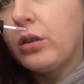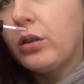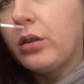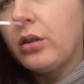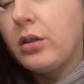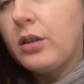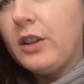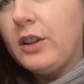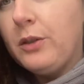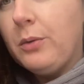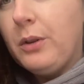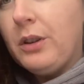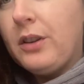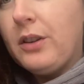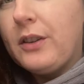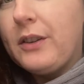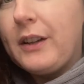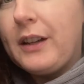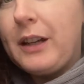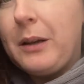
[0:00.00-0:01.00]
This one
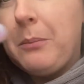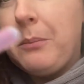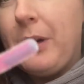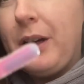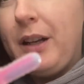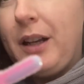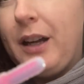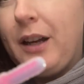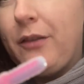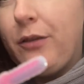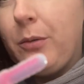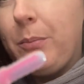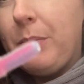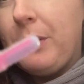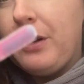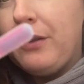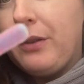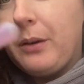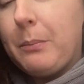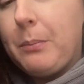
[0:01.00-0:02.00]
looks like it might have a
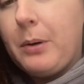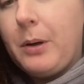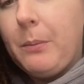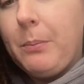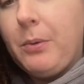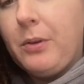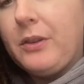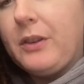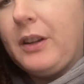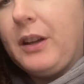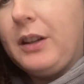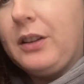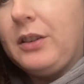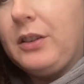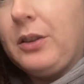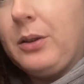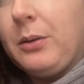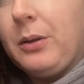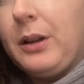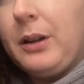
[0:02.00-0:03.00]
bit of a purple tint
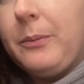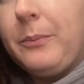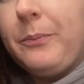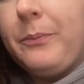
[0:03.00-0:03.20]
to it.